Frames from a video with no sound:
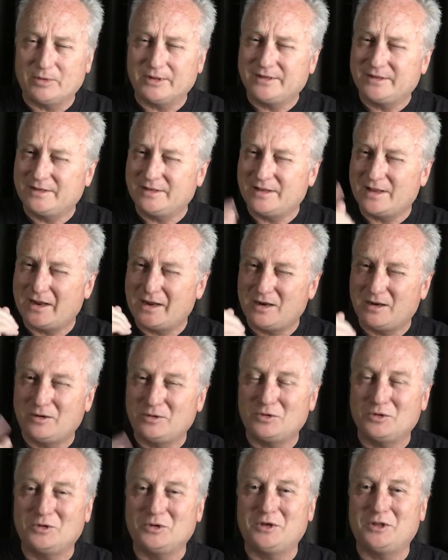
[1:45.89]
But
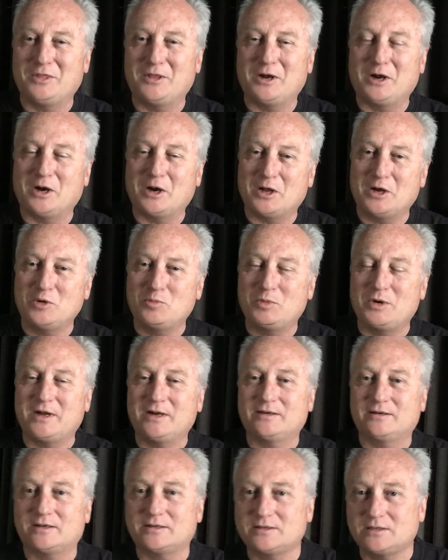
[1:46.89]
now the glow
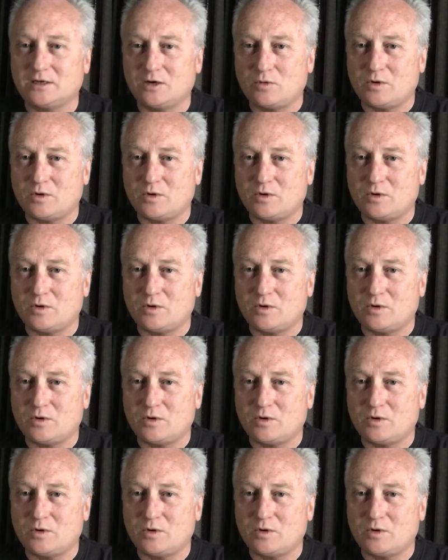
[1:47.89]
plug doesn't